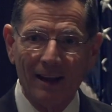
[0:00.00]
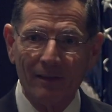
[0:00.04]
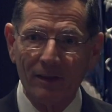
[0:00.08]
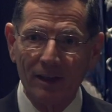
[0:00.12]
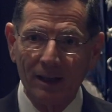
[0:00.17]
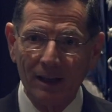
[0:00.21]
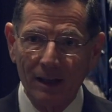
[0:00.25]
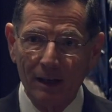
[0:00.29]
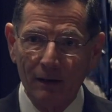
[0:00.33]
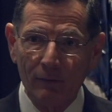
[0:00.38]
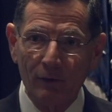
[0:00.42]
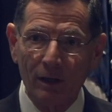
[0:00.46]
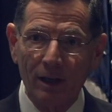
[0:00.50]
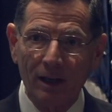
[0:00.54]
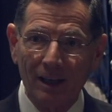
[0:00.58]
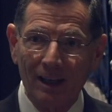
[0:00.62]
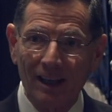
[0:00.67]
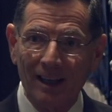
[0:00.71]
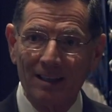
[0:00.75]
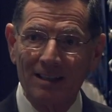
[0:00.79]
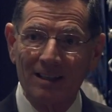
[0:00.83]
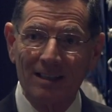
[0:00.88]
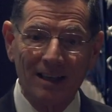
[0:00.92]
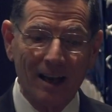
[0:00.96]
and the
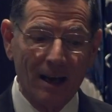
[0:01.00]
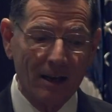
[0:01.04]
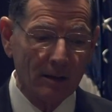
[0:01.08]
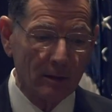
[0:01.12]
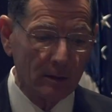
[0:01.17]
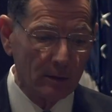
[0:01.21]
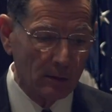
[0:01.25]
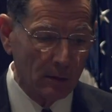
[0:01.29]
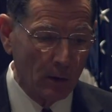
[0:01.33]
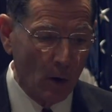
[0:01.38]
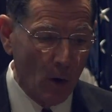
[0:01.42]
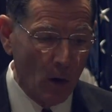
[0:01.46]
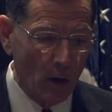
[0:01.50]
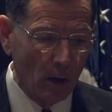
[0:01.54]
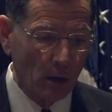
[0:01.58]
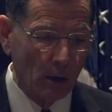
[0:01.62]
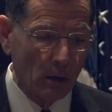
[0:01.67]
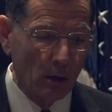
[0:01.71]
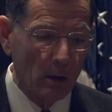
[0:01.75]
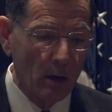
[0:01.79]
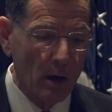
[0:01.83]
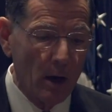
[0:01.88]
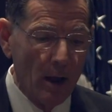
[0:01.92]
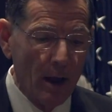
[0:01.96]
evening extends
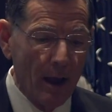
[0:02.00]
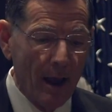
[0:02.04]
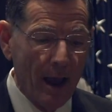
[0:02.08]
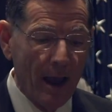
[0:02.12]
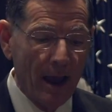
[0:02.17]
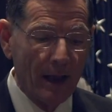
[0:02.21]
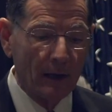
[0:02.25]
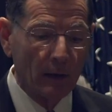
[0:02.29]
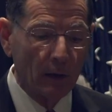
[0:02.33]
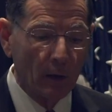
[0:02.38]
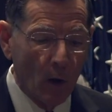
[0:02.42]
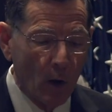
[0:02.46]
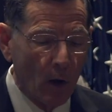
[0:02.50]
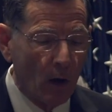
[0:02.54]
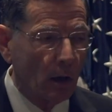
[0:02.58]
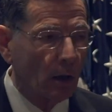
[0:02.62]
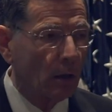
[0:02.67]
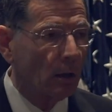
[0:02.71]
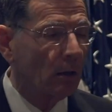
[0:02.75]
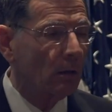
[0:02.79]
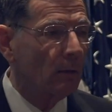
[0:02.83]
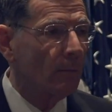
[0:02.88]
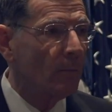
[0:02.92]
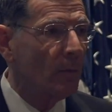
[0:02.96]
longer and
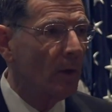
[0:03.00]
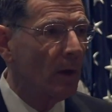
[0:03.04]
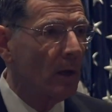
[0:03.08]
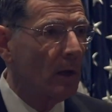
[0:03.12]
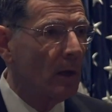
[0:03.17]
longer.